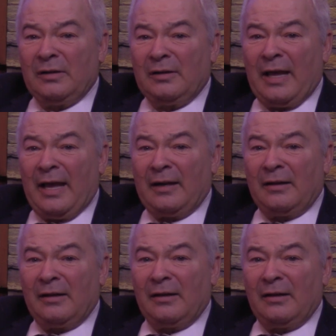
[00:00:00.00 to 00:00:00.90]
that
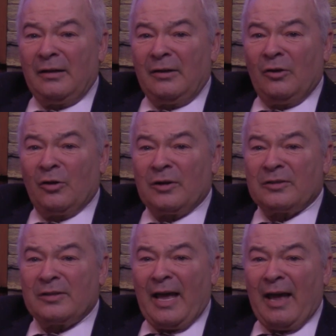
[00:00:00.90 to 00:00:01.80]
you're going
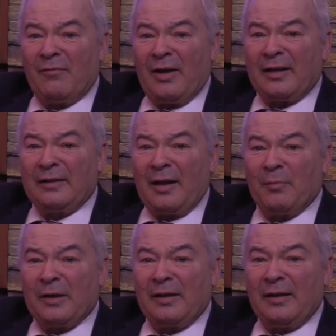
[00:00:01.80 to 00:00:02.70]
to have
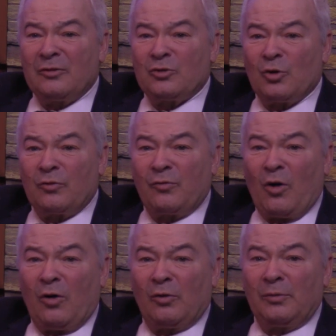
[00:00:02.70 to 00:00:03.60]
academic
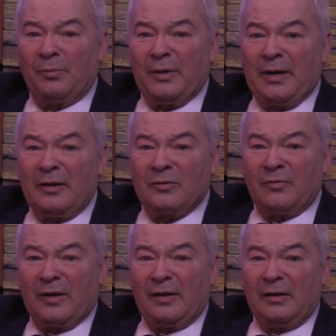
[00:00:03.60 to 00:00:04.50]
shortfall because of it.